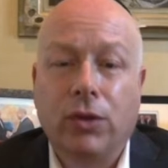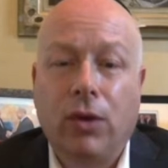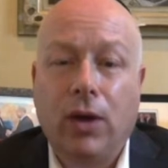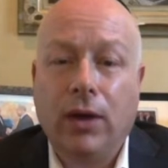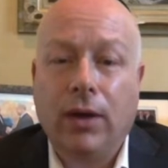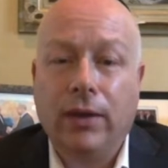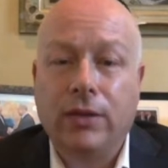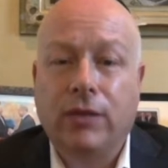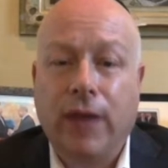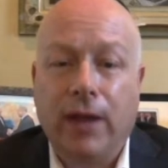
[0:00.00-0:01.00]
hard on this
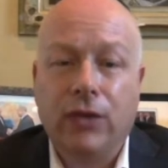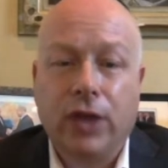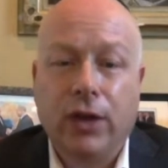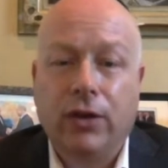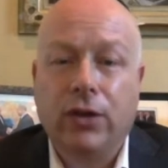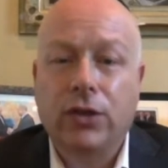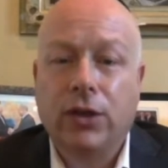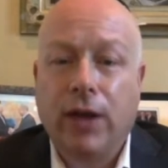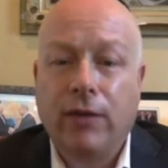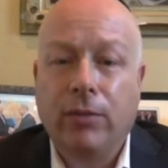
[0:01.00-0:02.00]
file, Jared Kushner,
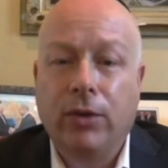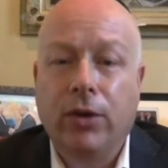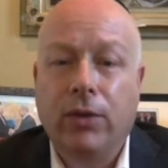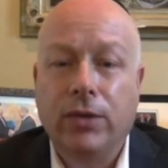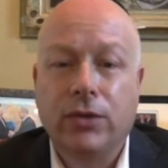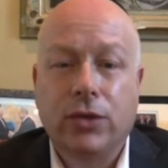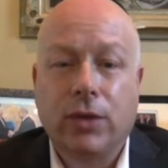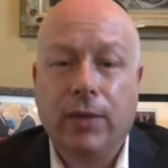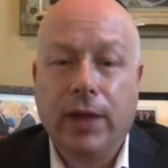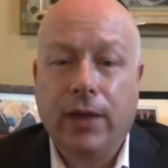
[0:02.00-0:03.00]
Avi Berkowitz, and so
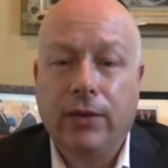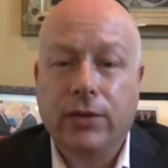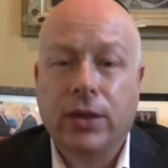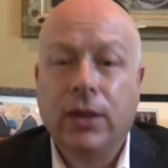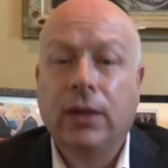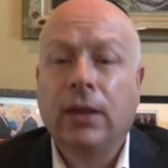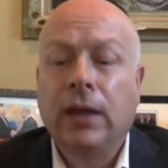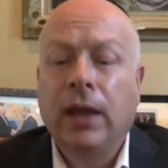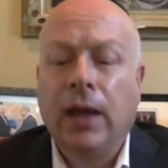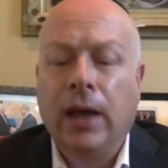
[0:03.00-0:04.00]
many others.
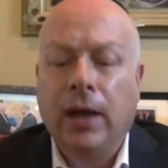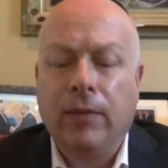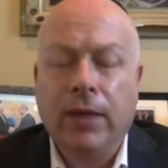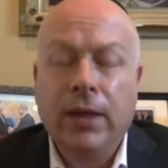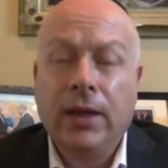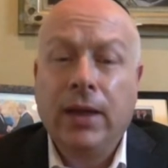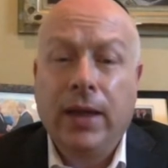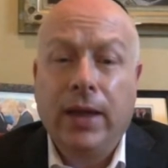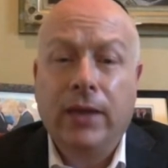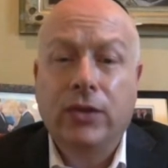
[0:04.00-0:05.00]

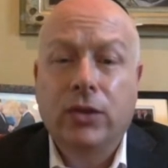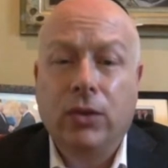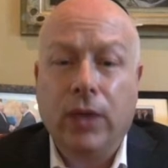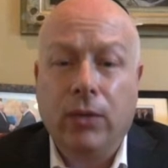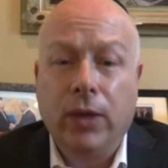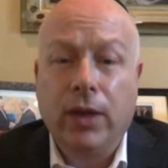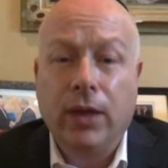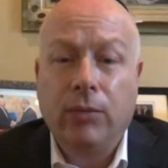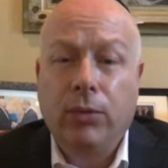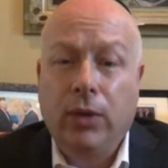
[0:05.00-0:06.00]
It's really
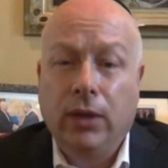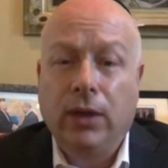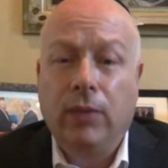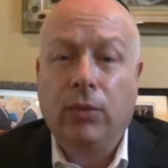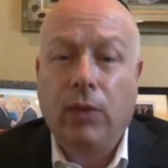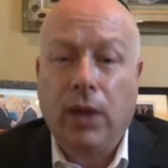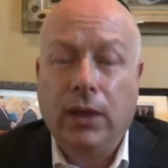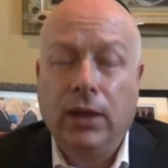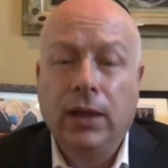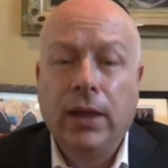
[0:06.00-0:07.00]
important. Number one,
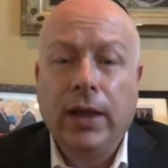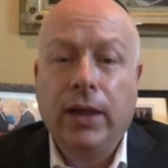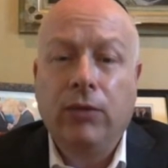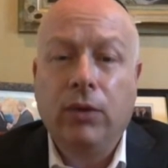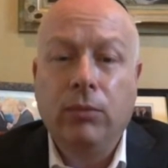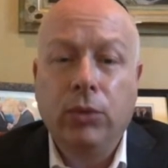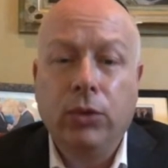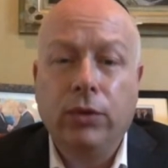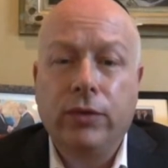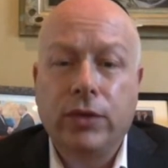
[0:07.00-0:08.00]
it
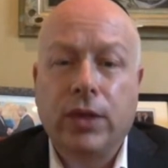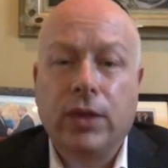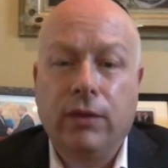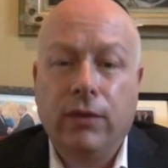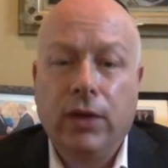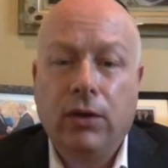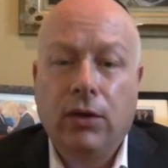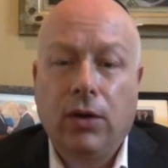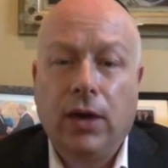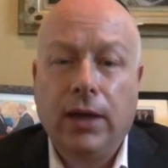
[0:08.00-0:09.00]
removes the veto
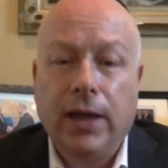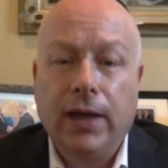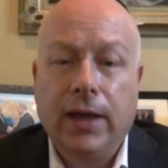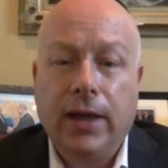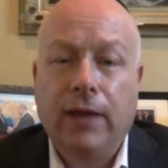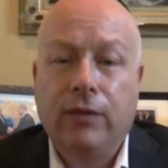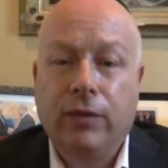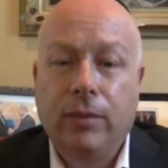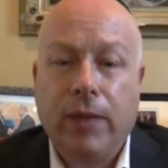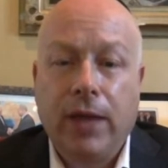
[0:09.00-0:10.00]
card yet again from the
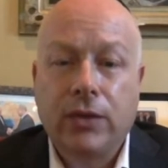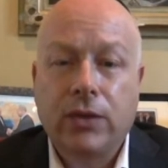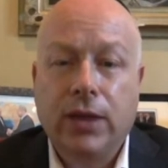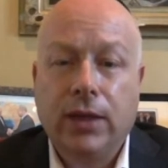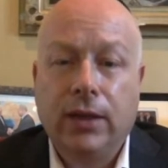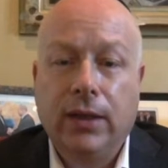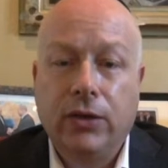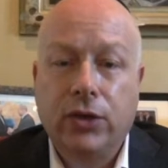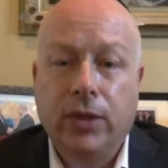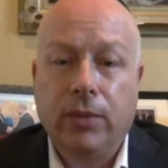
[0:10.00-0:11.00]
Palestinian
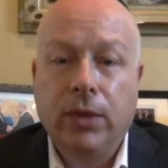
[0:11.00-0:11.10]
leadership,